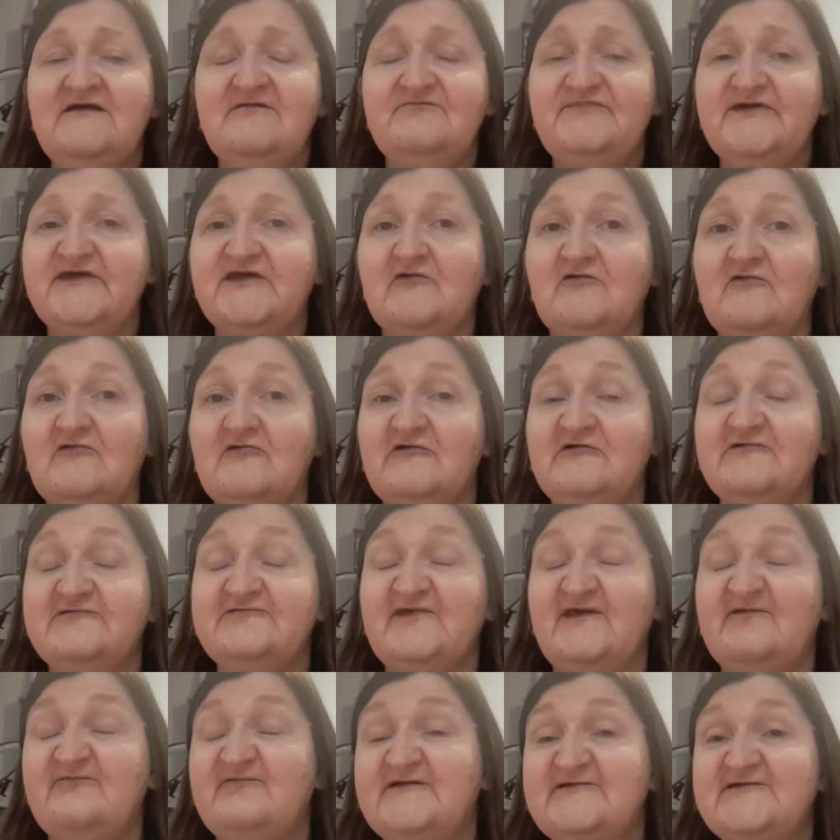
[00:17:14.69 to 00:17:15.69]
Because
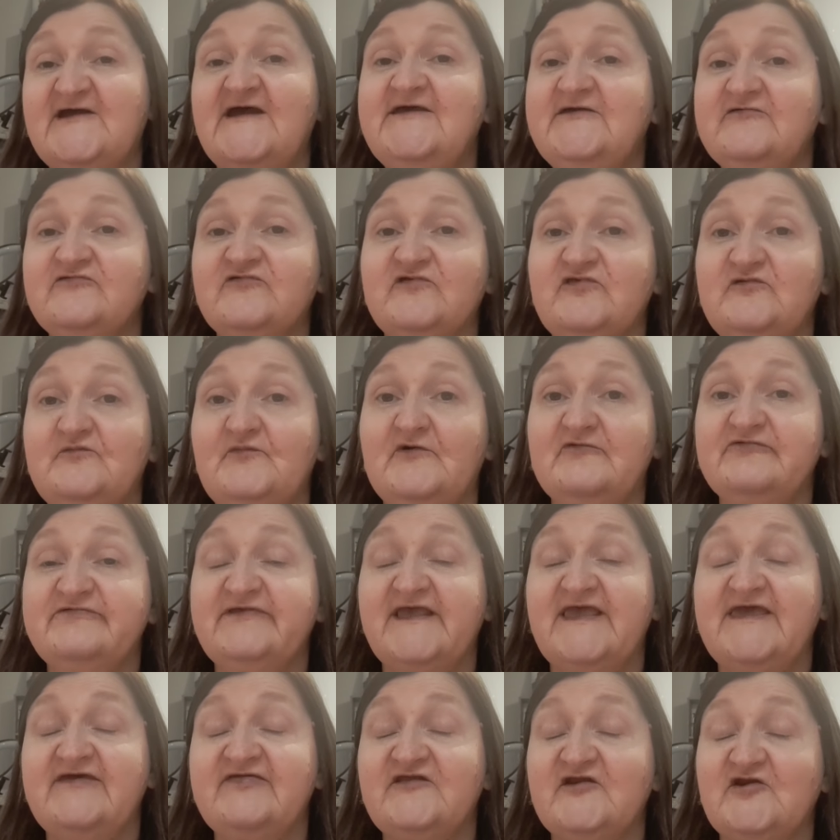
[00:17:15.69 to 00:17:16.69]
if I try to do them all
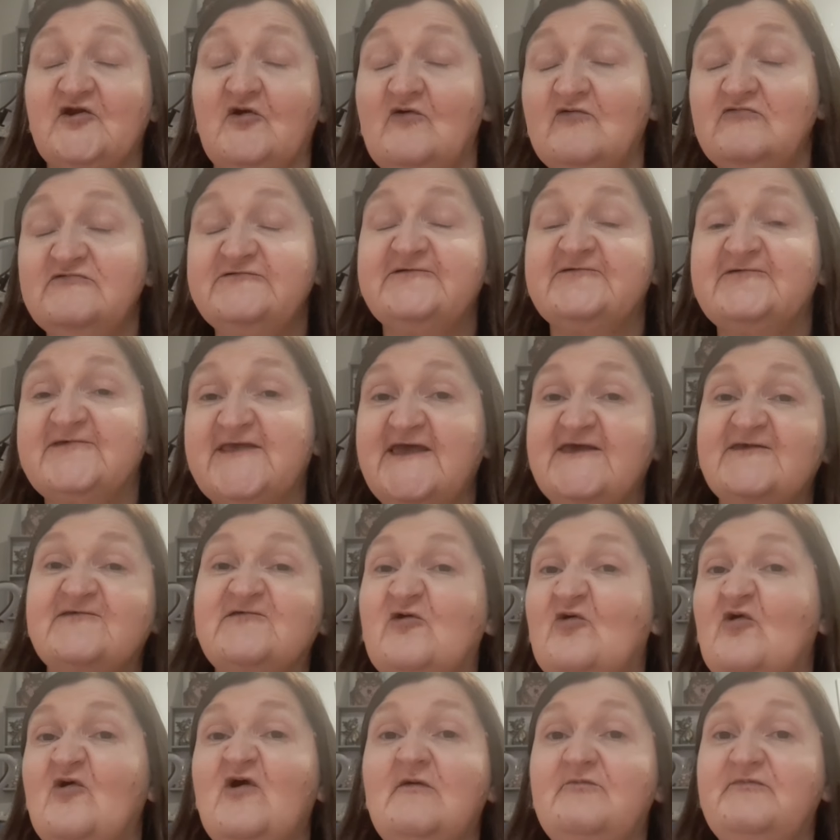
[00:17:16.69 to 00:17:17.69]
together, it all just gets
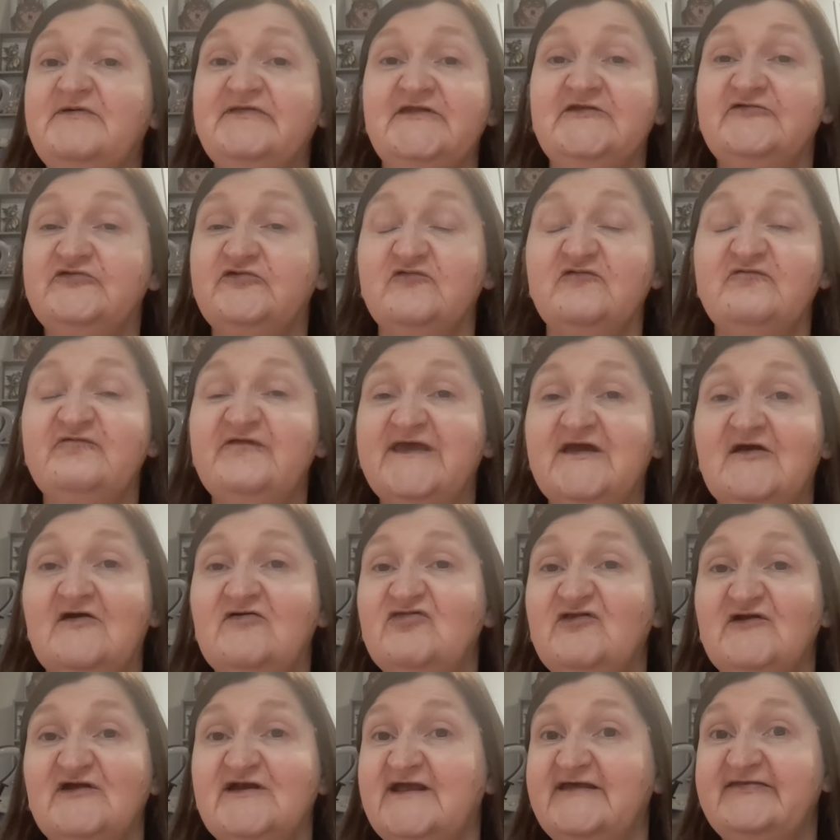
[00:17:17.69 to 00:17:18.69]
caught up in the duvet
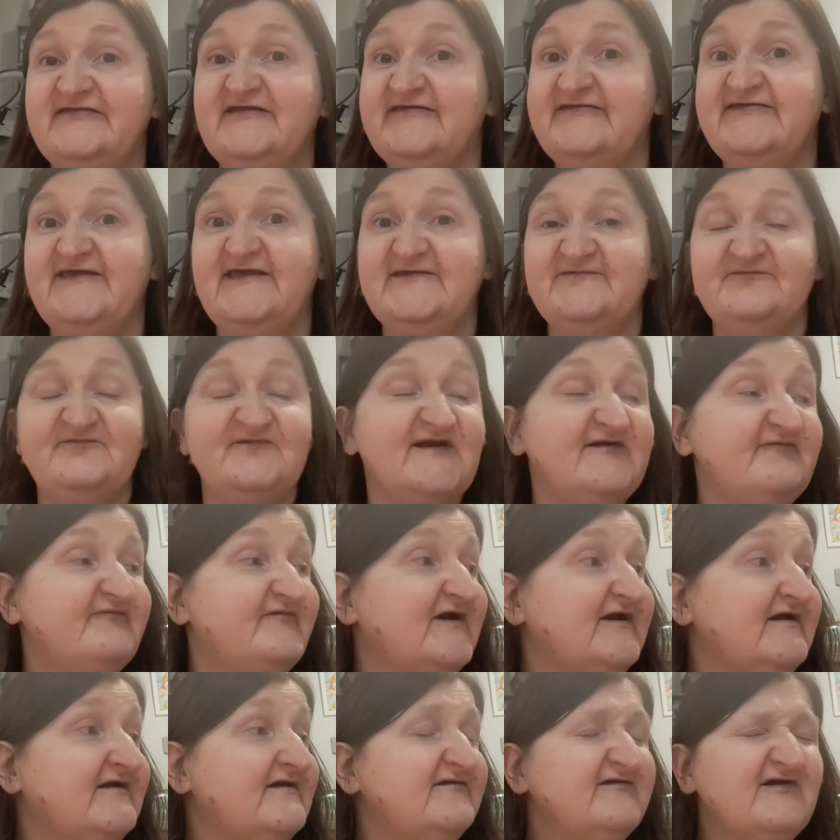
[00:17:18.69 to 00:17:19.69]
colour and it takes
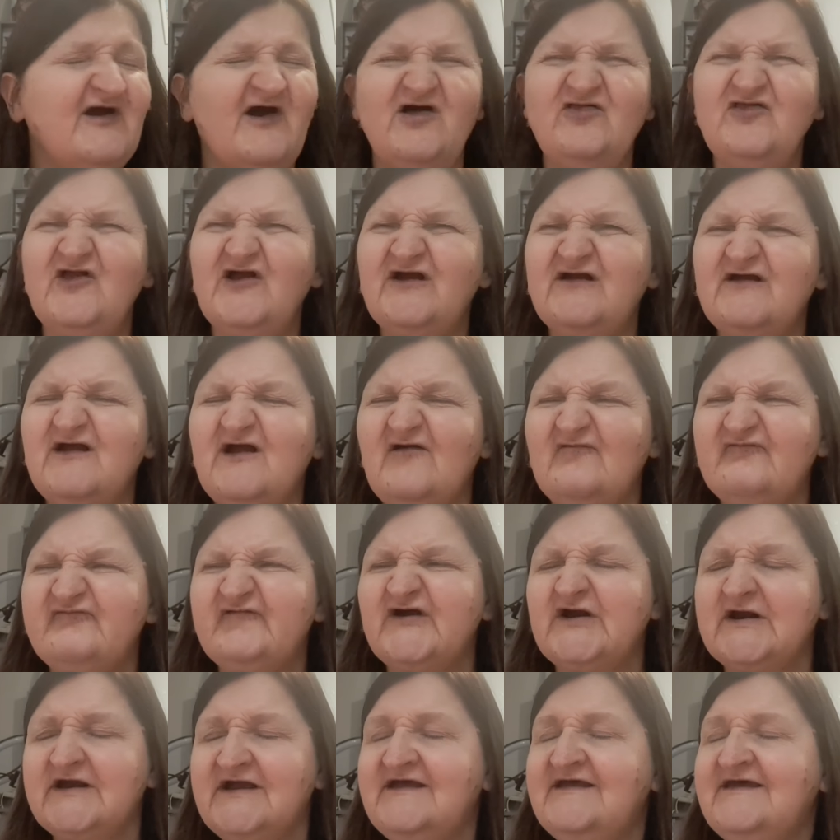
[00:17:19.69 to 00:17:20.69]
forever. Colour
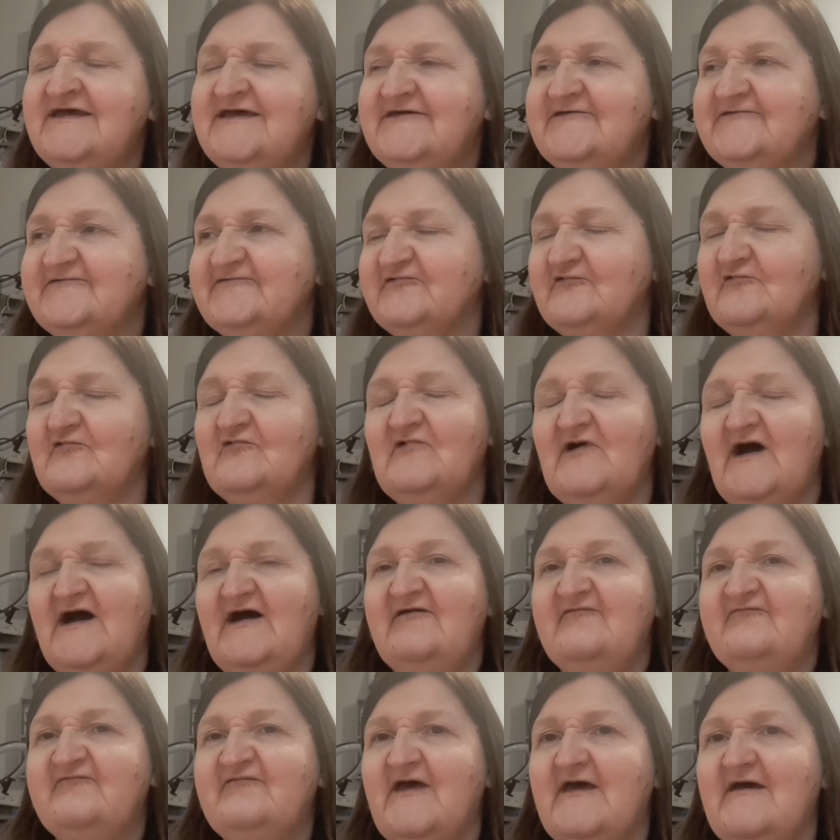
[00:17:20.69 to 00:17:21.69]
cover. So
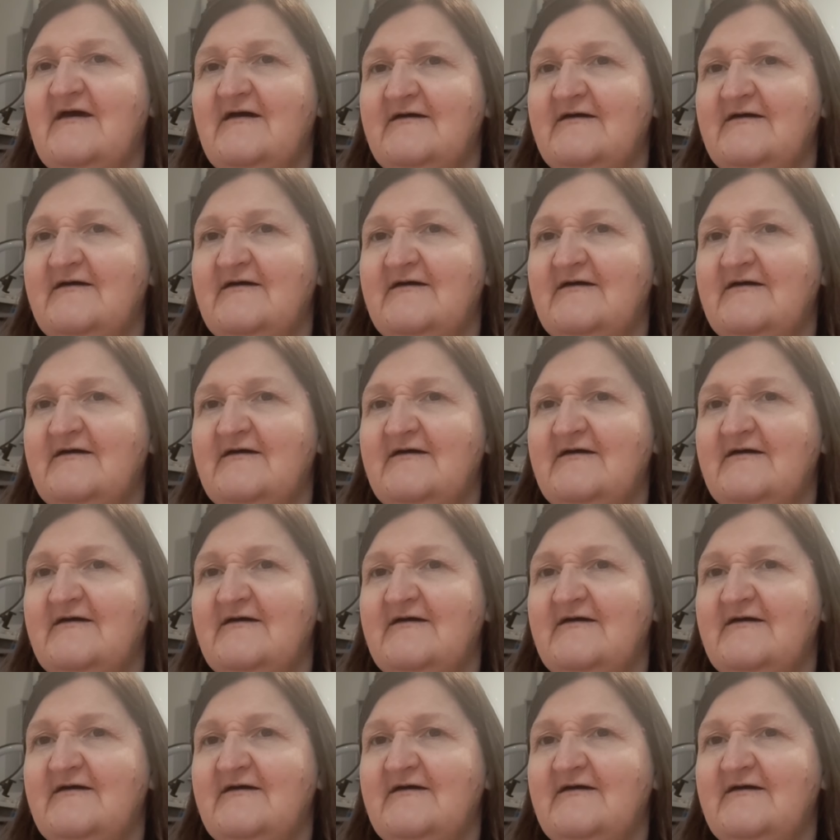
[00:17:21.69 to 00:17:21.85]
I've